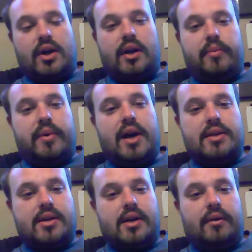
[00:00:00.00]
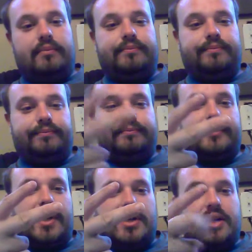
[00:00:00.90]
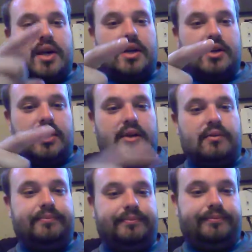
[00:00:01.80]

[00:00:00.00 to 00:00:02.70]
to help you guys out. Catch you guys later.